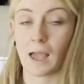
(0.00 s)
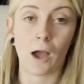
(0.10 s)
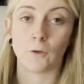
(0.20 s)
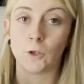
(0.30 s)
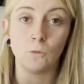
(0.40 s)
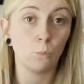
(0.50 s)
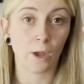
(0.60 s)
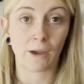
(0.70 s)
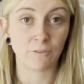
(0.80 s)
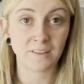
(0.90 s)
how you
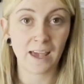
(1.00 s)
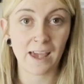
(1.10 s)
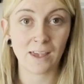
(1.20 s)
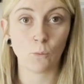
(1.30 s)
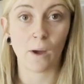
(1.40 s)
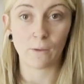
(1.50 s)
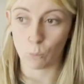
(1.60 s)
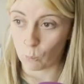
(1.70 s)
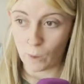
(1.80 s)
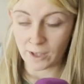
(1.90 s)
work every day, where,
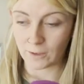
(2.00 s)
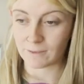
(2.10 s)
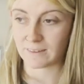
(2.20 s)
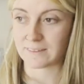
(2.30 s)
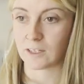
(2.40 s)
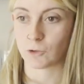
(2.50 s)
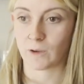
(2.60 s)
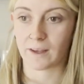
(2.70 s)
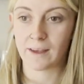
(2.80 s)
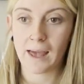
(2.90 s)
where you live,
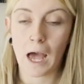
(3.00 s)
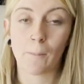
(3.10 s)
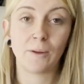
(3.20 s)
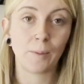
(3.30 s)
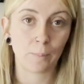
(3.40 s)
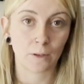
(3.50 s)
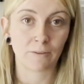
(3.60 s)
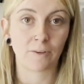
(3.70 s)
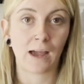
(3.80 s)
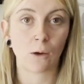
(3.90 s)
etc., how many people
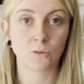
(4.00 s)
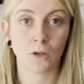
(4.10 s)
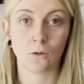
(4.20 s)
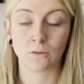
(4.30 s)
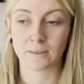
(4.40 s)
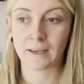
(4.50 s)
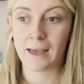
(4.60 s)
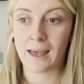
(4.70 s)
live in your household,